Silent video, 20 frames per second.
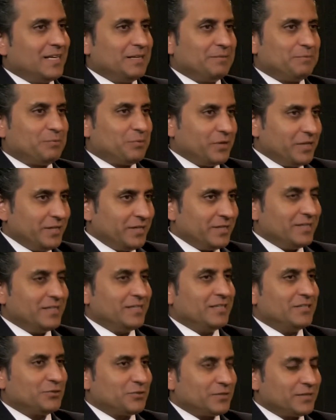
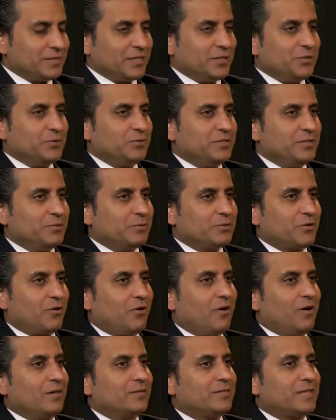Pretty interesting. You deal with
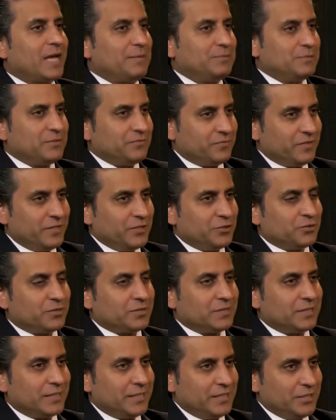all types of
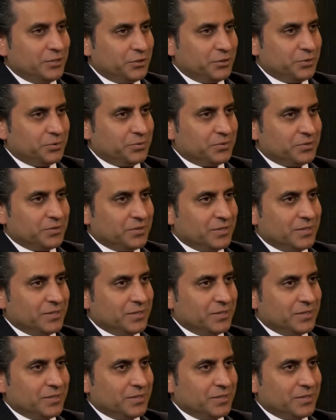interesting issues.